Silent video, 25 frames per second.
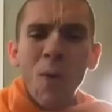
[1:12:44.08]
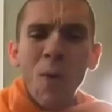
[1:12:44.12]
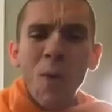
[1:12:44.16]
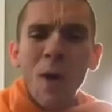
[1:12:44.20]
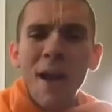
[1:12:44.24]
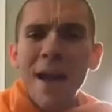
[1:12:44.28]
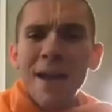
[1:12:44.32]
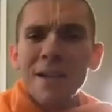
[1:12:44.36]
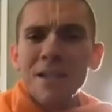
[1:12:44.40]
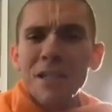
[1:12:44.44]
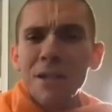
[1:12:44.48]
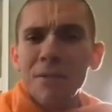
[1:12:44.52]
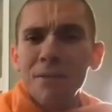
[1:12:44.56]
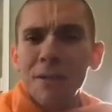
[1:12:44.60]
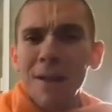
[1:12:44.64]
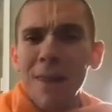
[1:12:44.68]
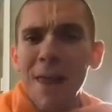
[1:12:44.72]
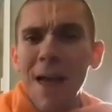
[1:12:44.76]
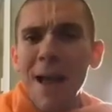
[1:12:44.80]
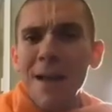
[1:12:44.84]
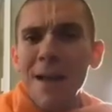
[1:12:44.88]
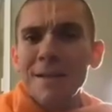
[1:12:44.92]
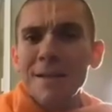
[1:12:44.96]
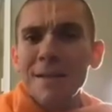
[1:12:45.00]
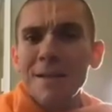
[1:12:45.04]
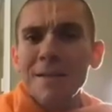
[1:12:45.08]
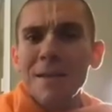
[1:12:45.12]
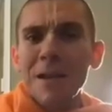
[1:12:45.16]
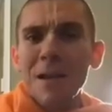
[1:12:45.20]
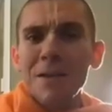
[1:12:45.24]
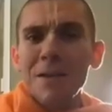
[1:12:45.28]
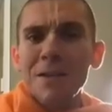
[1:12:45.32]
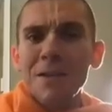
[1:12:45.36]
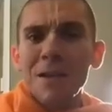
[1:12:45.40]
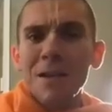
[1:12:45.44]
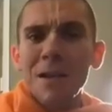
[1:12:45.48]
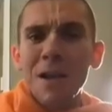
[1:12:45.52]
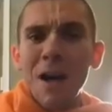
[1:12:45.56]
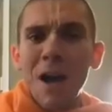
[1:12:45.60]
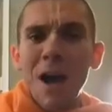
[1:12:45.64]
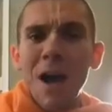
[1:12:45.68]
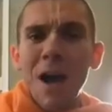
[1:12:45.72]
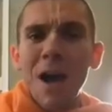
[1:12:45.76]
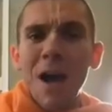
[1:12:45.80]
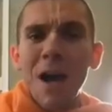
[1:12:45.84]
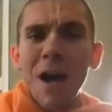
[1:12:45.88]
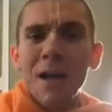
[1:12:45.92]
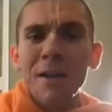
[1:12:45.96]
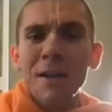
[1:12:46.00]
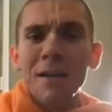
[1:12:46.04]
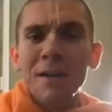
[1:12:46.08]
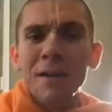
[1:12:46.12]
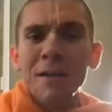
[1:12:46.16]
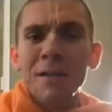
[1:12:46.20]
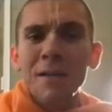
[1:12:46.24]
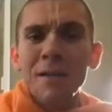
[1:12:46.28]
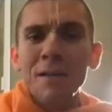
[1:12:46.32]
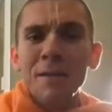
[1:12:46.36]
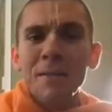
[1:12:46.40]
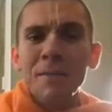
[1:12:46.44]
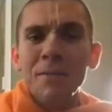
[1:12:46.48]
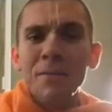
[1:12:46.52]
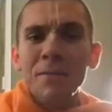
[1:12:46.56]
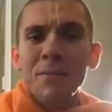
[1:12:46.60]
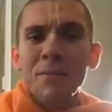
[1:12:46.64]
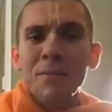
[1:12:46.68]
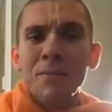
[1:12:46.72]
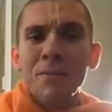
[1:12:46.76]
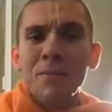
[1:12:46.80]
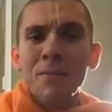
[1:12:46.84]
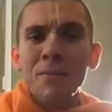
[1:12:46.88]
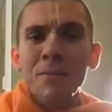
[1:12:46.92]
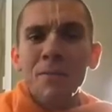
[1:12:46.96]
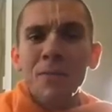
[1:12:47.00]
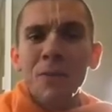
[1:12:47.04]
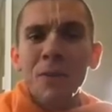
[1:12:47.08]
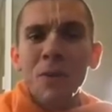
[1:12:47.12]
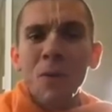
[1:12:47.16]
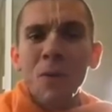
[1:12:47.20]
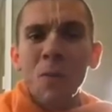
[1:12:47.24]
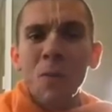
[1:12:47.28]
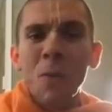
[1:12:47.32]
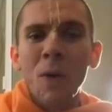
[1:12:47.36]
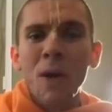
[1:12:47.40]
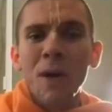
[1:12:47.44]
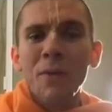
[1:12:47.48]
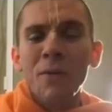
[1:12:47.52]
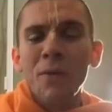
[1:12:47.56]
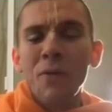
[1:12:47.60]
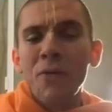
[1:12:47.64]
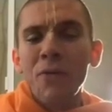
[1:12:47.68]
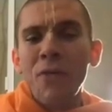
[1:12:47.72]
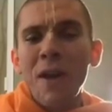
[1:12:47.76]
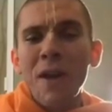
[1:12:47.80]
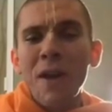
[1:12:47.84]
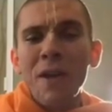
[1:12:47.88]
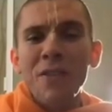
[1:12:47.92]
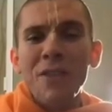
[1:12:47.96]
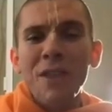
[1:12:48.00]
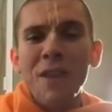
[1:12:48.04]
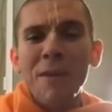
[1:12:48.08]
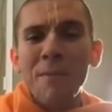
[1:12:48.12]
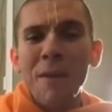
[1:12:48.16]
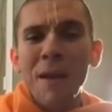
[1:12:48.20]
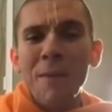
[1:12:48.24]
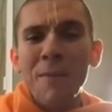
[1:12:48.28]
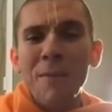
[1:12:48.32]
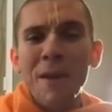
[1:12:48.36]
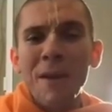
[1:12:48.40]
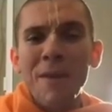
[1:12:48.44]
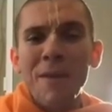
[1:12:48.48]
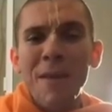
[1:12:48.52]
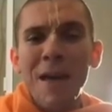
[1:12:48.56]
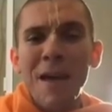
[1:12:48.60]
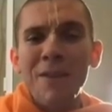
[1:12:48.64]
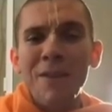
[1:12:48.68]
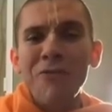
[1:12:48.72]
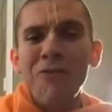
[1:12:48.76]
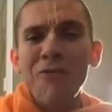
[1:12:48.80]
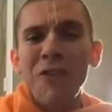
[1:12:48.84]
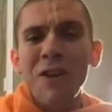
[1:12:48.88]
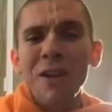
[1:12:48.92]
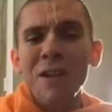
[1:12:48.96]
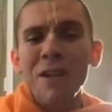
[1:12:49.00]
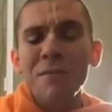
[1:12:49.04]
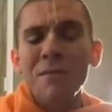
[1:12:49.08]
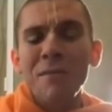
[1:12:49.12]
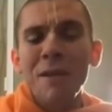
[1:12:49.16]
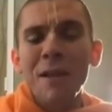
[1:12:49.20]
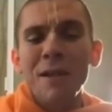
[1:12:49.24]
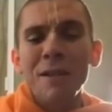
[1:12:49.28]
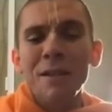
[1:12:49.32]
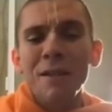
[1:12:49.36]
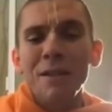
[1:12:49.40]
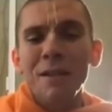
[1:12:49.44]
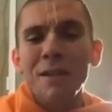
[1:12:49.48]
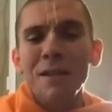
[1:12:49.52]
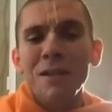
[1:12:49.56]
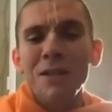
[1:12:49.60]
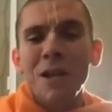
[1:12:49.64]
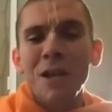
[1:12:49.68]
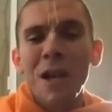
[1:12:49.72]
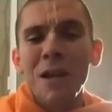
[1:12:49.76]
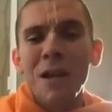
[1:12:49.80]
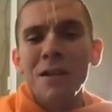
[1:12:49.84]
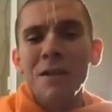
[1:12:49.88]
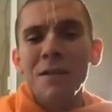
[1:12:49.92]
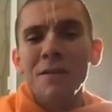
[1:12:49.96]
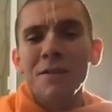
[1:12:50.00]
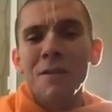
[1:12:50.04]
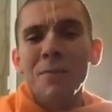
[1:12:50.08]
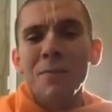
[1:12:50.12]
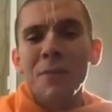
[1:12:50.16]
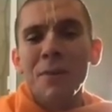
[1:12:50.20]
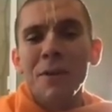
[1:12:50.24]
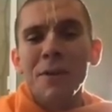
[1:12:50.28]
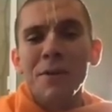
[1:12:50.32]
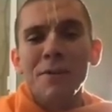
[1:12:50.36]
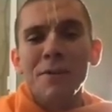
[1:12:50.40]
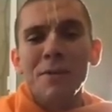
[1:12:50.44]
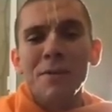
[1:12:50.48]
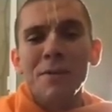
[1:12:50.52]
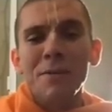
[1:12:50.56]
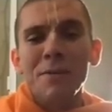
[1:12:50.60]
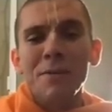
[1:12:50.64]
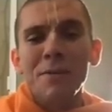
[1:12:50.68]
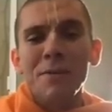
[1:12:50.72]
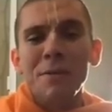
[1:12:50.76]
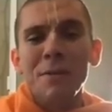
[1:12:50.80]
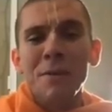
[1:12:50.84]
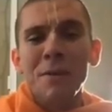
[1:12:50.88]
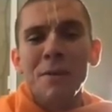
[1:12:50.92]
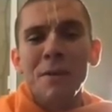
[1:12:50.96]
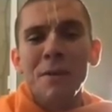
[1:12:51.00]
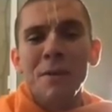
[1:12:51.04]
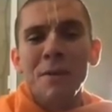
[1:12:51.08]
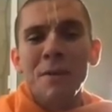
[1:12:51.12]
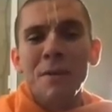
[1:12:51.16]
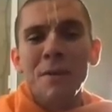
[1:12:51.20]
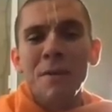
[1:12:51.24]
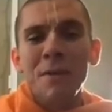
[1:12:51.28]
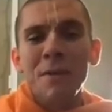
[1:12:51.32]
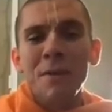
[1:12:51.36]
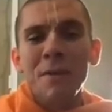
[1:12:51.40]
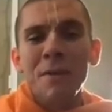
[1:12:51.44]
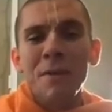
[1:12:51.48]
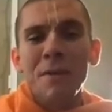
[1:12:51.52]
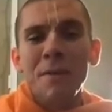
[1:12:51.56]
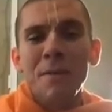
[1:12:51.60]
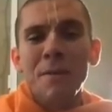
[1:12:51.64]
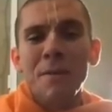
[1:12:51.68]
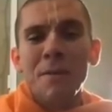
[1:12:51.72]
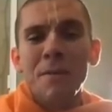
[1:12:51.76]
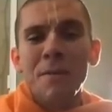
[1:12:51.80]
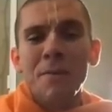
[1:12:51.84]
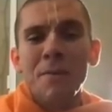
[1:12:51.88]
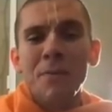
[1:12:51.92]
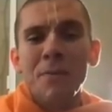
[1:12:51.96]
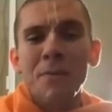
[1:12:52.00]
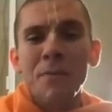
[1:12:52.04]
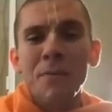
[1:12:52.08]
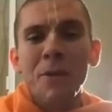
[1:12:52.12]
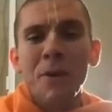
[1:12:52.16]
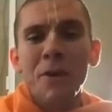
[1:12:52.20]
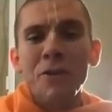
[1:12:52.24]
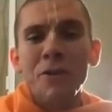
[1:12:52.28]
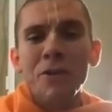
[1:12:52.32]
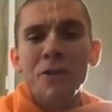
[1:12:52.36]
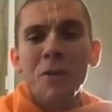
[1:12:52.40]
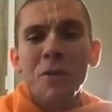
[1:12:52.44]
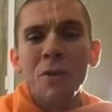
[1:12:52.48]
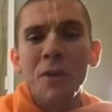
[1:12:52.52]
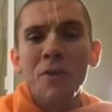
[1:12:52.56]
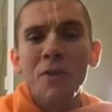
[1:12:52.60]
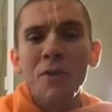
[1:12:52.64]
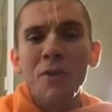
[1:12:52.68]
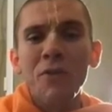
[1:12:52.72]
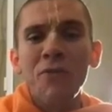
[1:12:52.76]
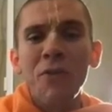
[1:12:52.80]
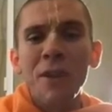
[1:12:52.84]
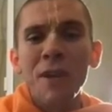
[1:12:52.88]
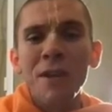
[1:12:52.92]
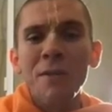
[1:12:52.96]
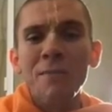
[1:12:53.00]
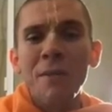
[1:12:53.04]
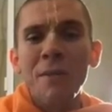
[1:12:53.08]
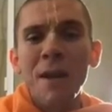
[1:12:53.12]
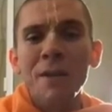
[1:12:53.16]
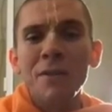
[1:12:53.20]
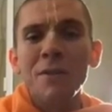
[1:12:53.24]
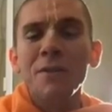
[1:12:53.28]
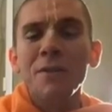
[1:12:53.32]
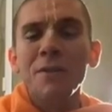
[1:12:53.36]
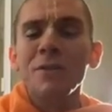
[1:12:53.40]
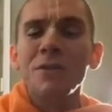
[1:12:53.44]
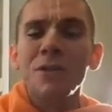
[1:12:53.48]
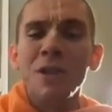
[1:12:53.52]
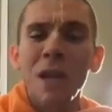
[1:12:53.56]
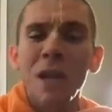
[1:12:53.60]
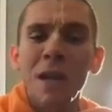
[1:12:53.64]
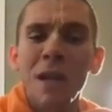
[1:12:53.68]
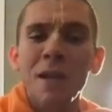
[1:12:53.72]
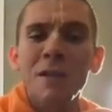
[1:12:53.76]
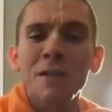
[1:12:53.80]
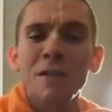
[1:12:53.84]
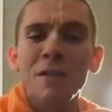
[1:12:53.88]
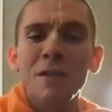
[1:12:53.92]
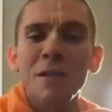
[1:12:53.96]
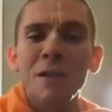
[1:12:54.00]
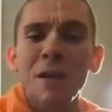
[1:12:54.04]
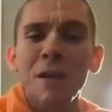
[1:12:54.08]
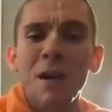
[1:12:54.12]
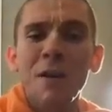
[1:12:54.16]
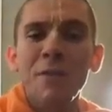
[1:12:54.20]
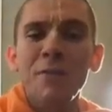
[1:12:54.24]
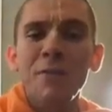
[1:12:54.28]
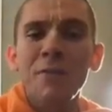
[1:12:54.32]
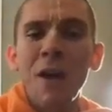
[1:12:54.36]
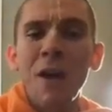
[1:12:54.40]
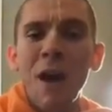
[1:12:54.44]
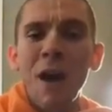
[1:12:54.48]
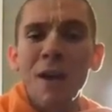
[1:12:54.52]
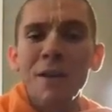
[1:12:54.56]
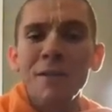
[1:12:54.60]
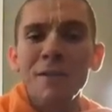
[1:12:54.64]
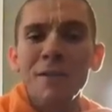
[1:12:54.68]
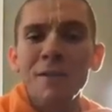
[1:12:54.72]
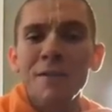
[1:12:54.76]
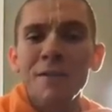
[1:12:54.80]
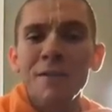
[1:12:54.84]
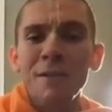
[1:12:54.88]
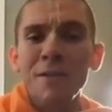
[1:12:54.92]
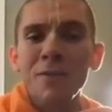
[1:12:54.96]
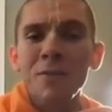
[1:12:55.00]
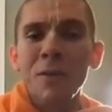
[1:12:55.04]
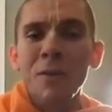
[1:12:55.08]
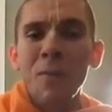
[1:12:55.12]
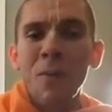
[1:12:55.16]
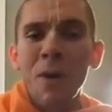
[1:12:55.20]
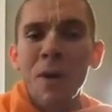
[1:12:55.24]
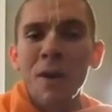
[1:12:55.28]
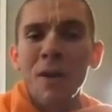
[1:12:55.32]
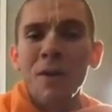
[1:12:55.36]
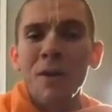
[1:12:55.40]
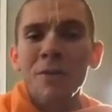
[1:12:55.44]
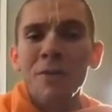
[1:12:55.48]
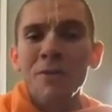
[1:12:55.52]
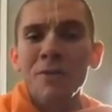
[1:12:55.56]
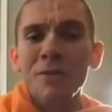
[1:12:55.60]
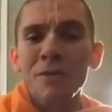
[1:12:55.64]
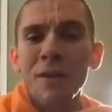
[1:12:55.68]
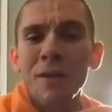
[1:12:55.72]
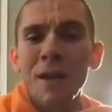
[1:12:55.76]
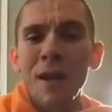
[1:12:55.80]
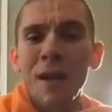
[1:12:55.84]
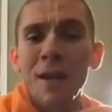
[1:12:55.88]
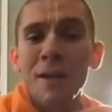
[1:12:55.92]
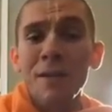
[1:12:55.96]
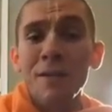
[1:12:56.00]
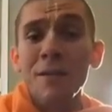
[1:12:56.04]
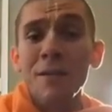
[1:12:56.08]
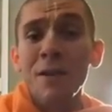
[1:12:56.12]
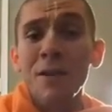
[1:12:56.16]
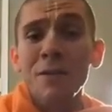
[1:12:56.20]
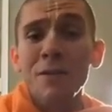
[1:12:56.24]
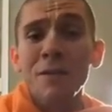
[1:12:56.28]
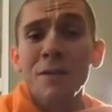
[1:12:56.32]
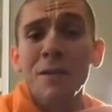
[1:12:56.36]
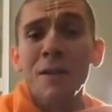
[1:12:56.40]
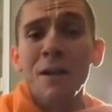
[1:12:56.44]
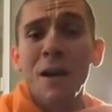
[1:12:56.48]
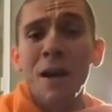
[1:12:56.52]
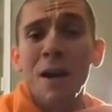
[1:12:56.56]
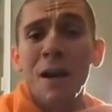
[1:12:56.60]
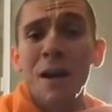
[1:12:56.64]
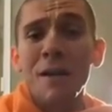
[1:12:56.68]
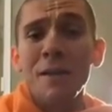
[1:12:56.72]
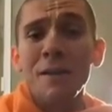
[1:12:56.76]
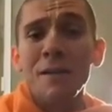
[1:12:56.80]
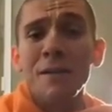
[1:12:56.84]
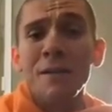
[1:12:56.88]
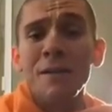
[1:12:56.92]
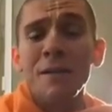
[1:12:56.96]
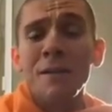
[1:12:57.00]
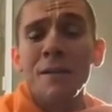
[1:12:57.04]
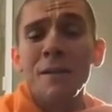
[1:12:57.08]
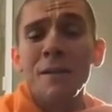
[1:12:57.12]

one actually realizes there's a God, whatever faith they may be, that fundamentally changes a person. There should be a fundamental change of consciousness when one understands there's a God.